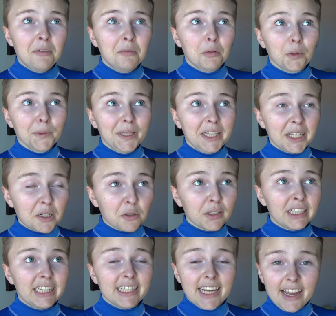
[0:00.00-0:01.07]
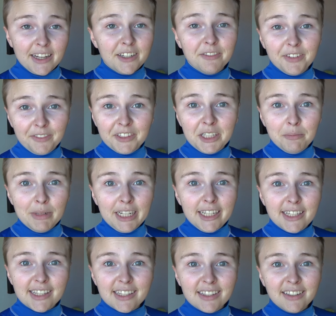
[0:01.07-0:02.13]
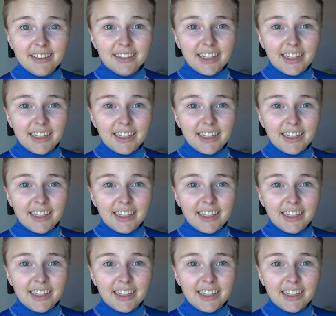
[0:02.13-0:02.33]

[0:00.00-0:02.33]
for literally 10 to 15 minutes.